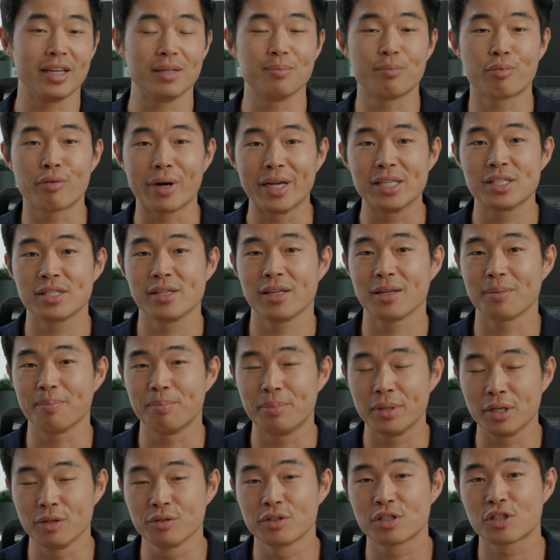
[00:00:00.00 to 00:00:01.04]
in pricing
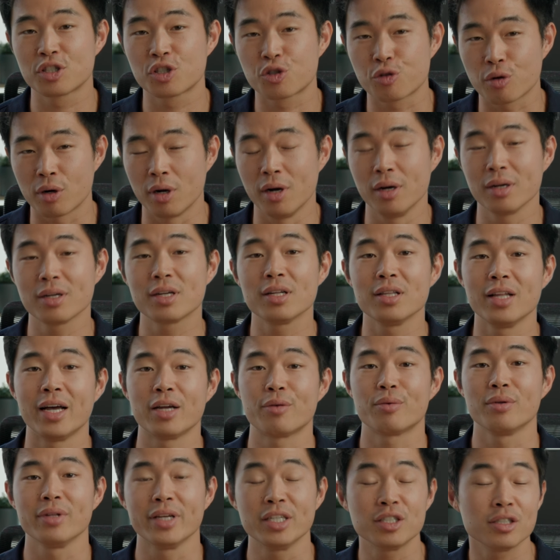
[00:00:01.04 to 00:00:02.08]
builds strong client
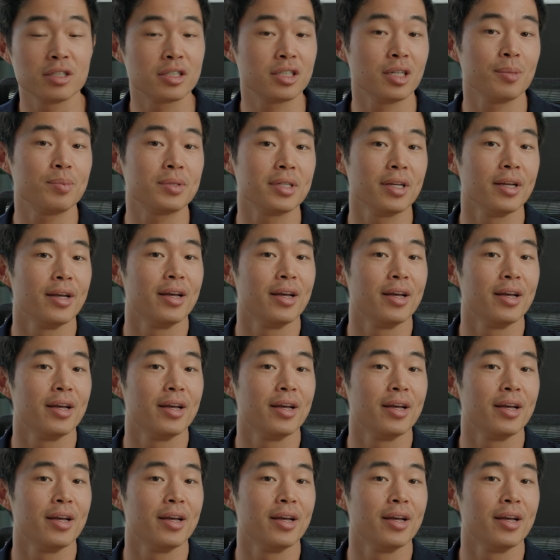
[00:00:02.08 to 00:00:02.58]
relationships